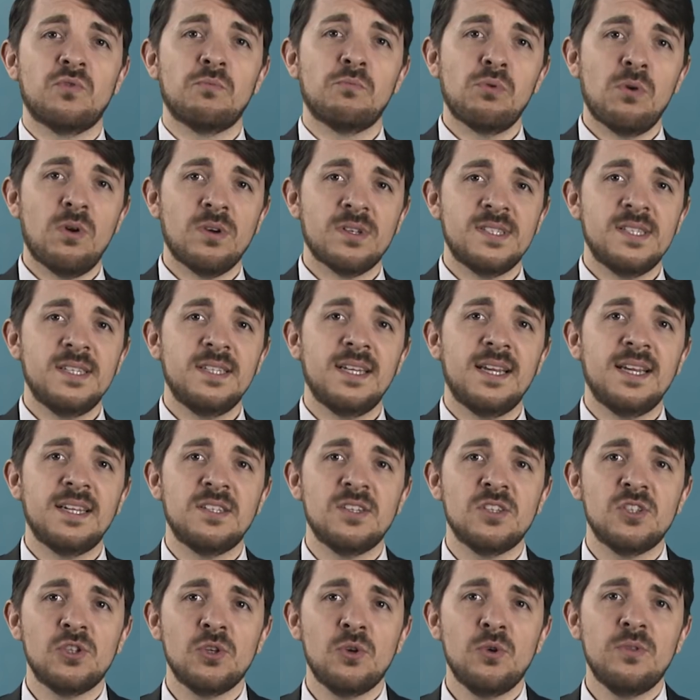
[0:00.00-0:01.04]
from proxy
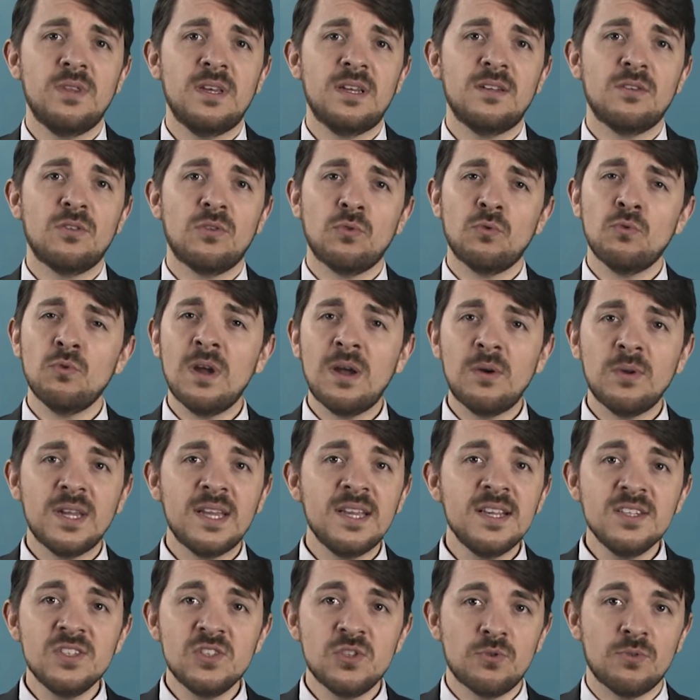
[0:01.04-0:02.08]
data show that throughout
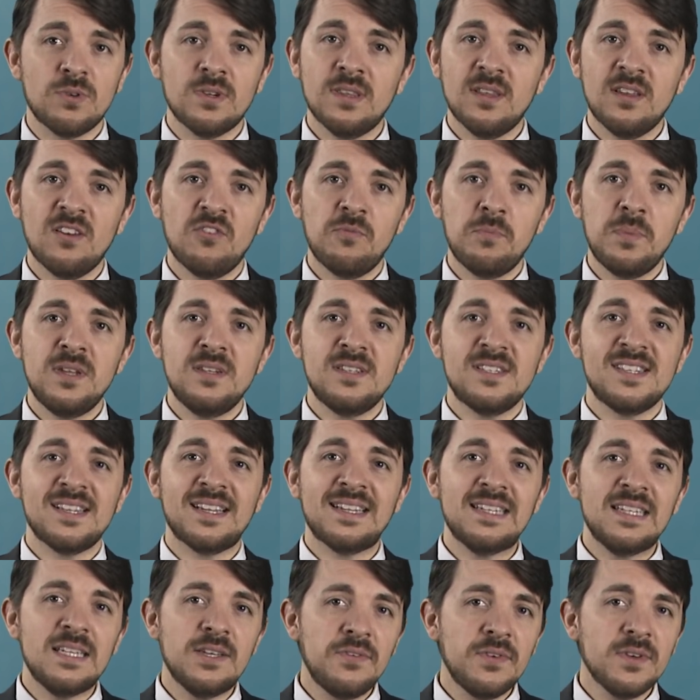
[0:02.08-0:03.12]
history there have been
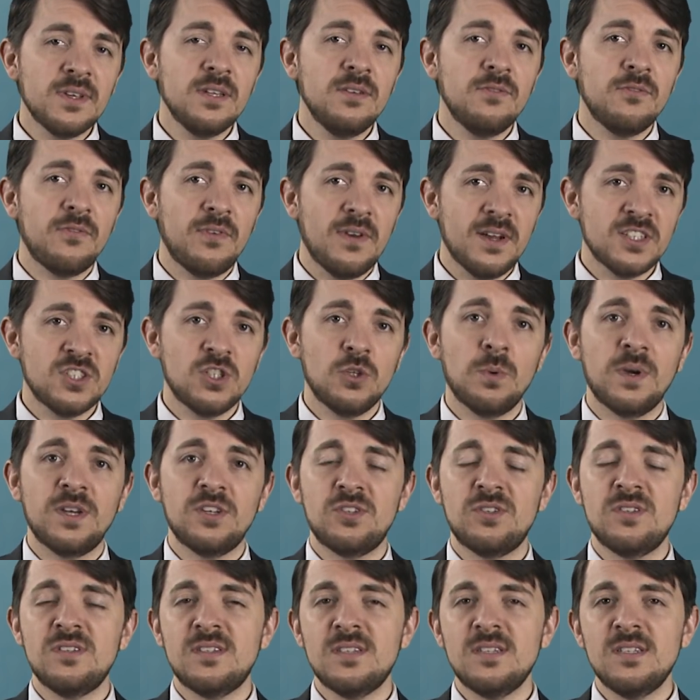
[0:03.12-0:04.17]
significant
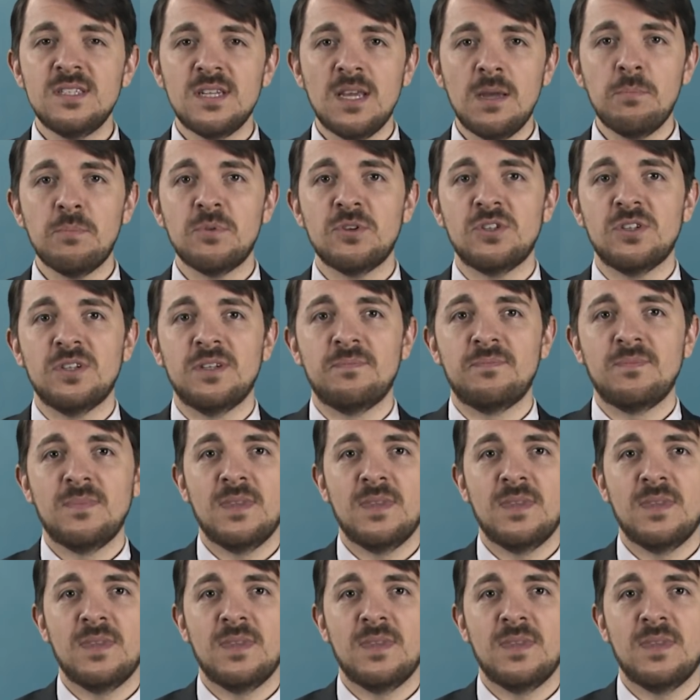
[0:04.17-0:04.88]
fluctuations in temperature.